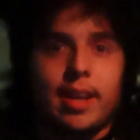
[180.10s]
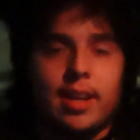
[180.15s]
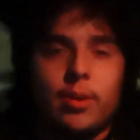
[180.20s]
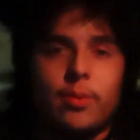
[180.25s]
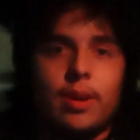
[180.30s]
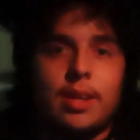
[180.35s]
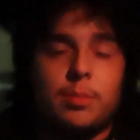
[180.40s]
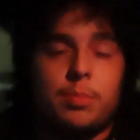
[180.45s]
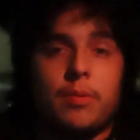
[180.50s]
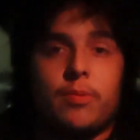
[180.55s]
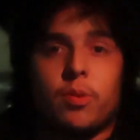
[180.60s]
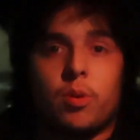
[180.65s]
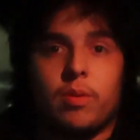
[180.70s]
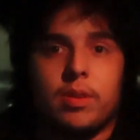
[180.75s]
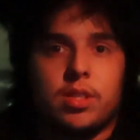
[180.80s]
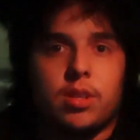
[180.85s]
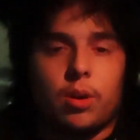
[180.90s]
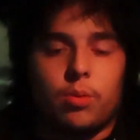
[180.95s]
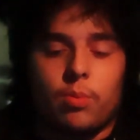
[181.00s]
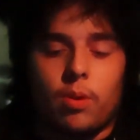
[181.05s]
anyways before we
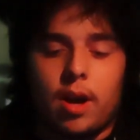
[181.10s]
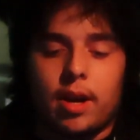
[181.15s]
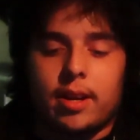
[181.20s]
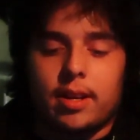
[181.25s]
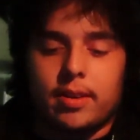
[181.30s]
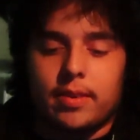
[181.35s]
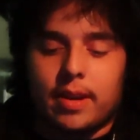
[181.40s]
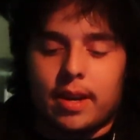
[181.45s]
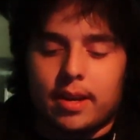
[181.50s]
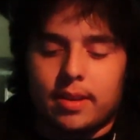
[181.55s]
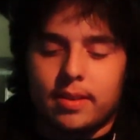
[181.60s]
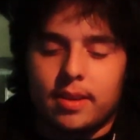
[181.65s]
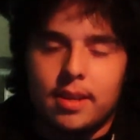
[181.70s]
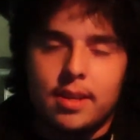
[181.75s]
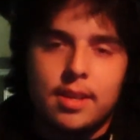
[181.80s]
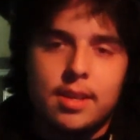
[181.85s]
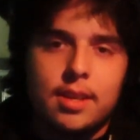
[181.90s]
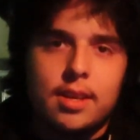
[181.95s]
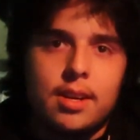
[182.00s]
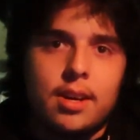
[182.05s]
start walking around.
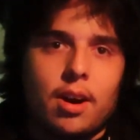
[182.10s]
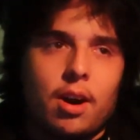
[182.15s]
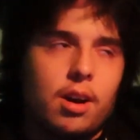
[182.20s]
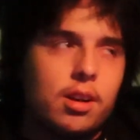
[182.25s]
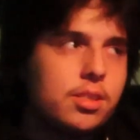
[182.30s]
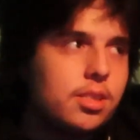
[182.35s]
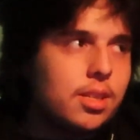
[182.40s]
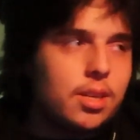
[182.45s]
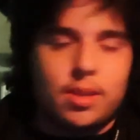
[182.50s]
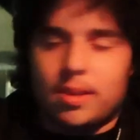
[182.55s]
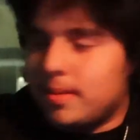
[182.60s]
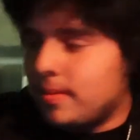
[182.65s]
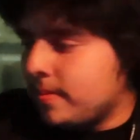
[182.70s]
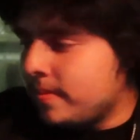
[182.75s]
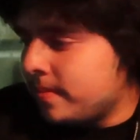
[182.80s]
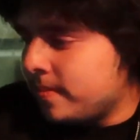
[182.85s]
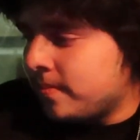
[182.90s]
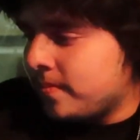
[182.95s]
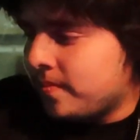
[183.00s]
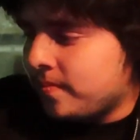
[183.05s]
Also,
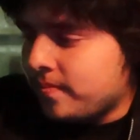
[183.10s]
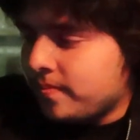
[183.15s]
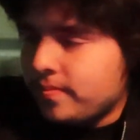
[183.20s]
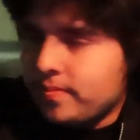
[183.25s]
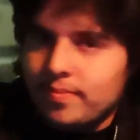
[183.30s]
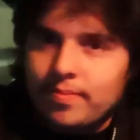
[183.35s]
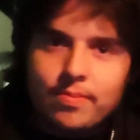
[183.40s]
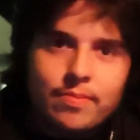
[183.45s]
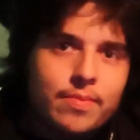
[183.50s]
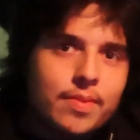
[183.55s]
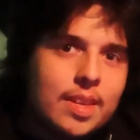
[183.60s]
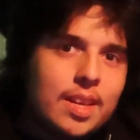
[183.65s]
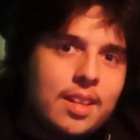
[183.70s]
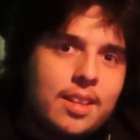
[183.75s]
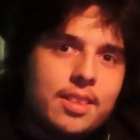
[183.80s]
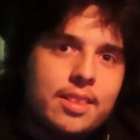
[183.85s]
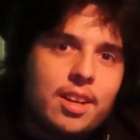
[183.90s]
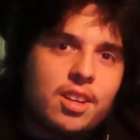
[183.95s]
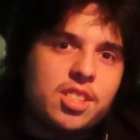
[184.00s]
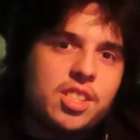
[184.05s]

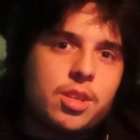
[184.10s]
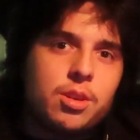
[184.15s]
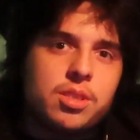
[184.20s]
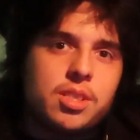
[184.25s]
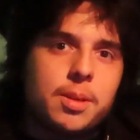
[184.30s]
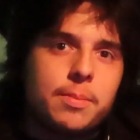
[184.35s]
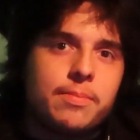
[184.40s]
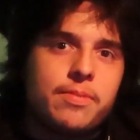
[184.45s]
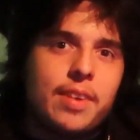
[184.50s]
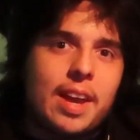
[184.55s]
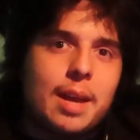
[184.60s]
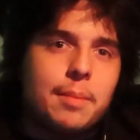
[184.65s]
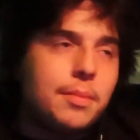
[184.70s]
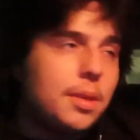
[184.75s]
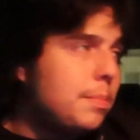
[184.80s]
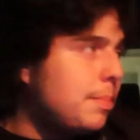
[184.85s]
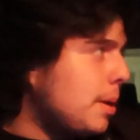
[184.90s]
there's still some family